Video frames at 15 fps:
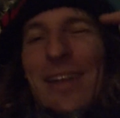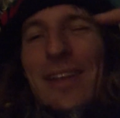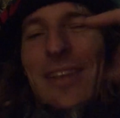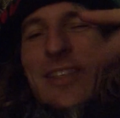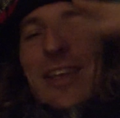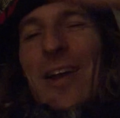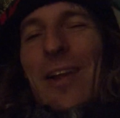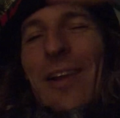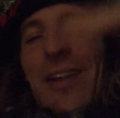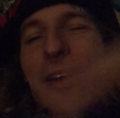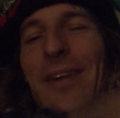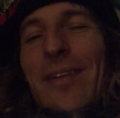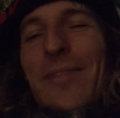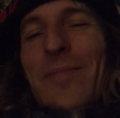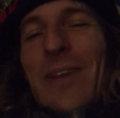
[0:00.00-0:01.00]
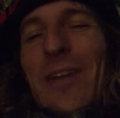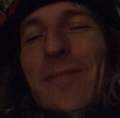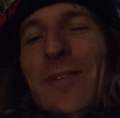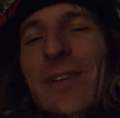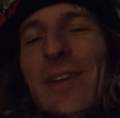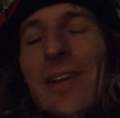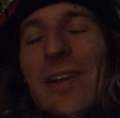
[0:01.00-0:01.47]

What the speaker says: It's all love, baby.